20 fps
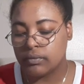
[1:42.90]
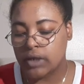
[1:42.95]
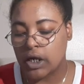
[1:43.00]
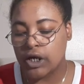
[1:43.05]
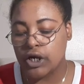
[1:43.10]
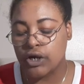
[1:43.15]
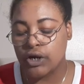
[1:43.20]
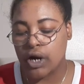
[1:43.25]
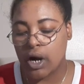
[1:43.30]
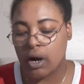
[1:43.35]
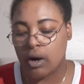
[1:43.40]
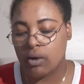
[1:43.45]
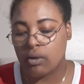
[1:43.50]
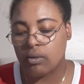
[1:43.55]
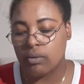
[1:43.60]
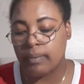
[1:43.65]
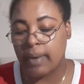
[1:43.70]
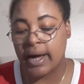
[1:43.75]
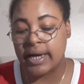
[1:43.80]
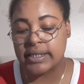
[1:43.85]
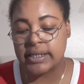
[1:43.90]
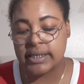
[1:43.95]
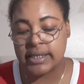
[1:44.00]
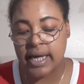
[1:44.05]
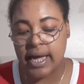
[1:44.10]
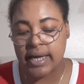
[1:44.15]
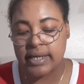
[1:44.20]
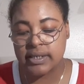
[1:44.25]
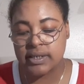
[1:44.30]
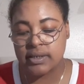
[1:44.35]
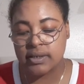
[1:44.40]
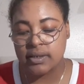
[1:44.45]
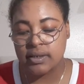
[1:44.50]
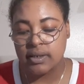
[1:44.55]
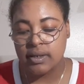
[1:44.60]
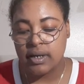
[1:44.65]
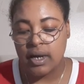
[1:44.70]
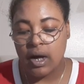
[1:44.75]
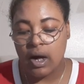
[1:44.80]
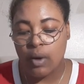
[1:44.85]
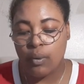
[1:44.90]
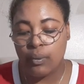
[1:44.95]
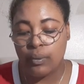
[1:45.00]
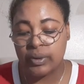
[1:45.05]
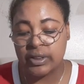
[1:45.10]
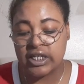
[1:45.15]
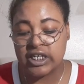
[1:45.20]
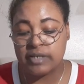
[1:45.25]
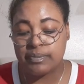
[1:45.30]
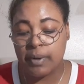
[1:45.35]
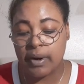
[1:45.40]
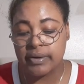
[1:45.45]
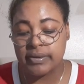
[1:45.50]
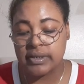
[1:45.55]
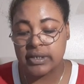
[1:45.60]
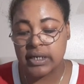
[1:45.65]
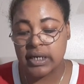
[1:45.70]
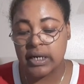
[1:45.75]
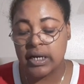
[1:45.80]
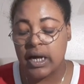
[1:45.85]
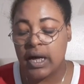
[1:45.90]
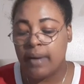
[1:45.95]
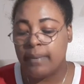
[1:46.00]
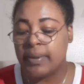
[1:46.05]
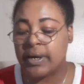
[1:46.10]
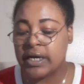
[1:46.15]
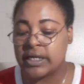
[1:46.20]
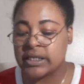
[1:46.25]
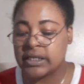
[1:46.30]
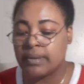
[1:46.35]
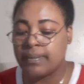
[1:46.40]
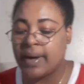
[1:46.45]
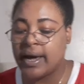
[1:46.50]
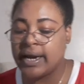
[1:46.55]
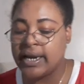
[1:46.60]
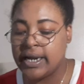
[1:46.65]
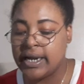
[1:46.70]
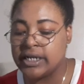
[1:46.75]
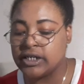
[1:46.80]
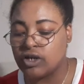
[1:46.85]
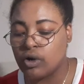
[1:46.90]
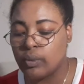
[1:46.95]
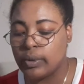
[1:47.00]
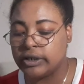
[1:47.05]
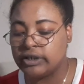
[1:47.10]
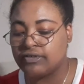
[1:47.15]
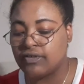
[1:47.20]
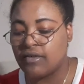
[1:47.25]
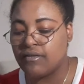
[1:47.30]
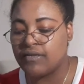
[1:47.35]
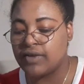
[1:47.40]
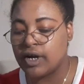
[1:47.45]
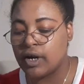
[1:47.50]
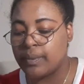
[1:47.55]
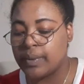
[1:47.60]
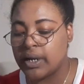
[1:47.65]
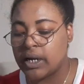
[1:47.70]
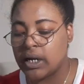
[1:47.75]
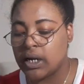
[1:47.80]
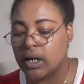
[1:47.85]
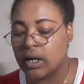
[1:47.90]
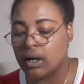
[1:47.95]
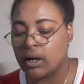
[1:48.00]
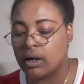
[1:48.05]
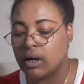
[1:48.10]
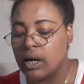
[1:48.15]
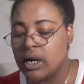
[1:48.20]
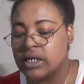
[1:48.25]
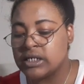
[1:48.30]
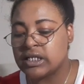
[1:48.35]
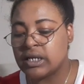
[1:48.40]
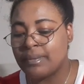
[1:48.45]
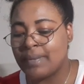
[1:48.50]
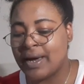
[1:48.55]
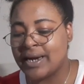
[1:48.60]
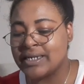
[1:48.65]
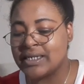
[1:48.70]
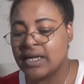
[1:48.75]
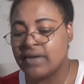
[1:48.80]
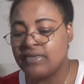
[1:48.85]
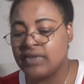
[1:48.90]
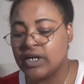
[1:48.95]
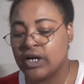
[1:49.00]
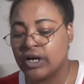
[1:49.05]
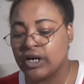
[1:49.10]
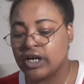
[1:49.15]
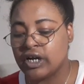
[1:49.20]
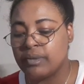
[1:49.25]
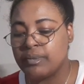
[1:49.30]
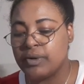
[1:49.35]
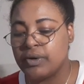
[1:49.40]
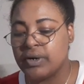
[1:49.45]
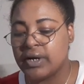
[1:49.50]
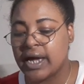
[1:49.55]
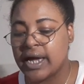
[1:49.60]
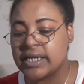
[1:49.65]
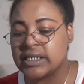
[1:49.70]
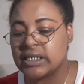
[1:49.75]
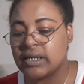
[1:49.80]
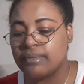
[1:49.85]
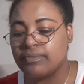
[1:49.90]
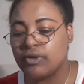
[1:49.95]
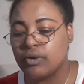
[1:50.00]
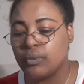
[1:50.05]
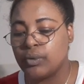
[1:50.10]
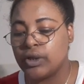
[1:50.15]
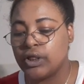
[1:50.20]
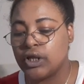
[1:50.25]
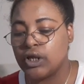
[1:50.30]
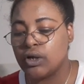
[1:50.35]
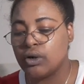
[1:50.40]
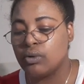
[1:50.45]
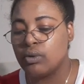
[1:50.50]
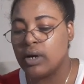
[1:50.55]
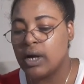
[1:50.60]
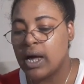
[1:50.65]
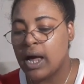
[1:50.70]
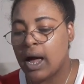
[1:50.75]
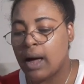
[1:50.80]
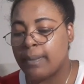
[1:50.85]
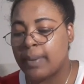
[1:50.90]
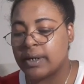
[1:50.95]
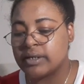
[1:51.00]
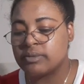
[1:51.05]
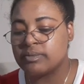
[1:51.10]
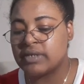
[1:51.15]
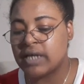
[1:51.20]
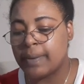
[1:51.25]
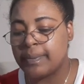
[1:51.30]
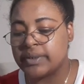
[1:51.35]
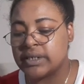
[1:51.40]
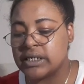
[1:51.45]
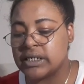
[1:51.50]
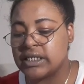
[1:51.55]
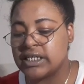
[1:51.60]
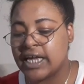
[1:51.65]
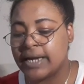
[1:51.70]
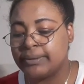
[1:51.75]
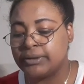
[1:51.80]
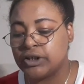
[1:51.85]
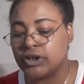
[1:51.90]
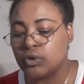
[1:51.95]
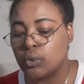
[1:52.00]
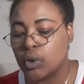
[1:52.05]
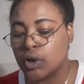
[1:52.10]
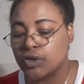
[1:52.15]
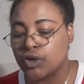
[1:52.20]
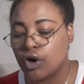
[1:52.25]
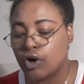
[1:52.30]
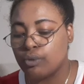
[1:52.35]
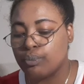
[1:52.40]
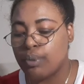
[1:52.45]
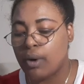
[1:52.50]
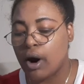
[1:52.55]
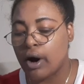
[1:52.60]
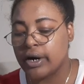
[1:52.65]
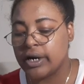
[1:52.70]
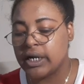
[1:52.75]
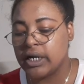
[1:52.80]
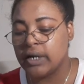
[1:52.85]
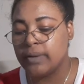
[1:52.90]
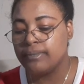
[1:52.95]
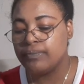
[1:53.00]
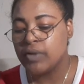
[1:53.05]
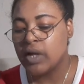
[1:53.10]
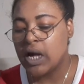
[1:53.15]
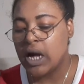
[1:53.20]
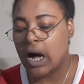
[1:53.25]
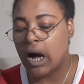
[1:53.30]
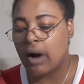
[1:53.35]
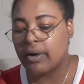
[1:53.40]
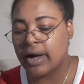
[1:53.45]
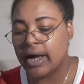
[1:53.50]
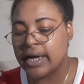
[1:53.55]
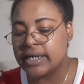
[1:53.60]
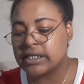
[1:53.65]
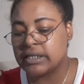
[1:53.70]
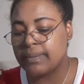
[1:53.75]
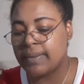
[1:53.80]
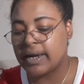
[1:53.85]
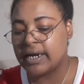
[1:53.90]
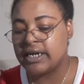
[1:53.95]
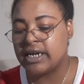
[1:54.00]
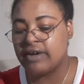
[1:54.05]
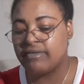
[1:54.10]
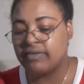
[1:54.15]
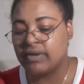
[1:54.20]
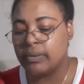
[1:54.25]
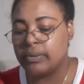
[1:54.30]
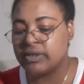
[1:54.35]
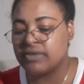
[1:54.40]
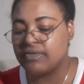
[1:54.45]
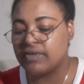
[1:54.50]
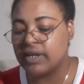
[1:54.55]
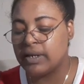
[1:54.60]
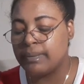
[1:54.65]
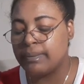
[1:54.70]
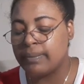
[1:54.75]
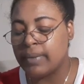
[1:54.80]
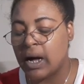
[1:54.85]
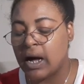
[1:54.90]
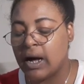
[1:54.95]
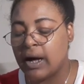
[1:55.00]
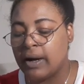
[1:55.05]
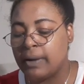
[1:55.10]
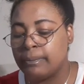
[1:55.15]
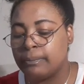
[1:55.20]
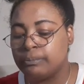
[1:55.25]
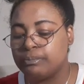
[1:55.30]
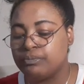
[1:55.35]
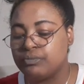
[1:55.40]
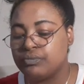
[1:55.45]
you know, mindset with this person because somebody is your wish fulfillment here. Somebody's definitely going to communicate something with you about some type of deception or third party. Okay, somebody definitely was feeling um,